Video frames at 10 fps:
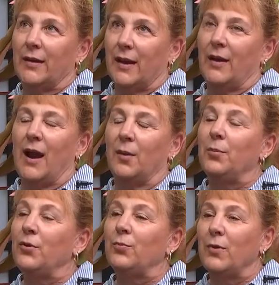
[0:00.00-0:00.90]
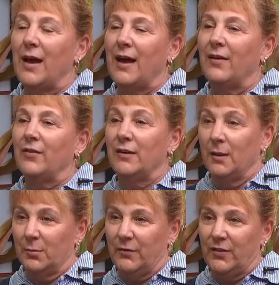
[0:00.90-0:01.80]
Okay, our booth will have a
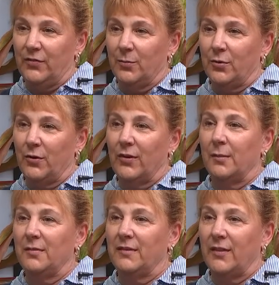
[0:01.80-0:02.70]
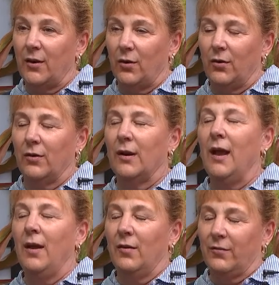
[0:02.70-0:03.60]
number of different programs that are
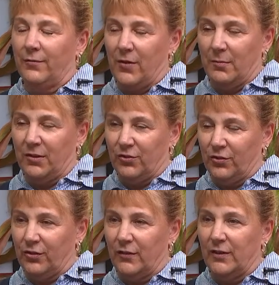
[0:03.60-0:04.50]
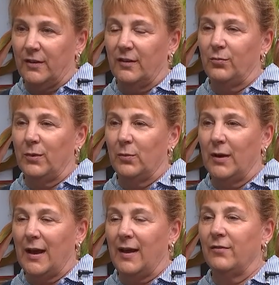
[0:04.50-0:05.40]
from social services. We will
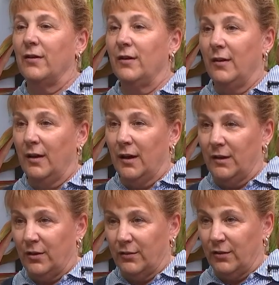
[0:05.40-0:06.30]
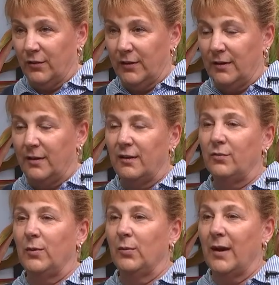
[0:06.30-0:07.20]
have adult services,
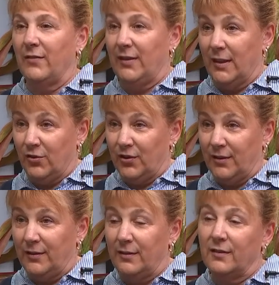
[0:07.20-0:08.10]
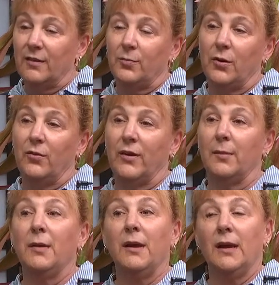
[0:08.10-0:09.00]
we will have the energy assistance
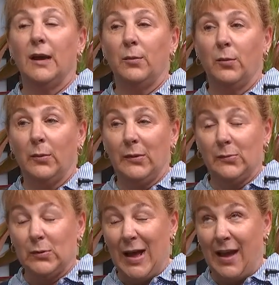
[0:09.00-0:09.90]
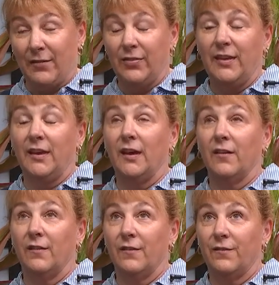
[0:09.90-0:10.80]
program, and we will have the
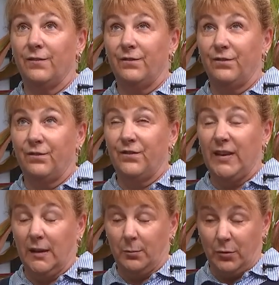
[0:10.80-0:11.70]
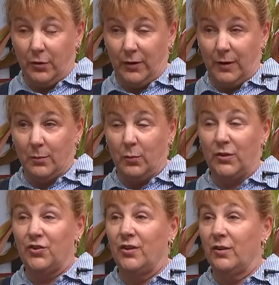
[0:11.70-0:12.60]
FIA program,
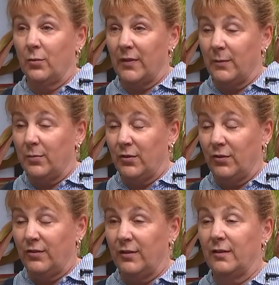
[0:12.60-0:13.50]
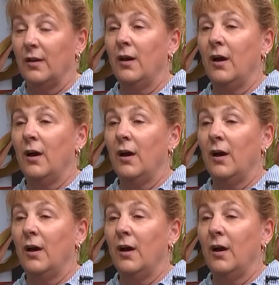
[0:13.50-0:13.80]
which is the one that produces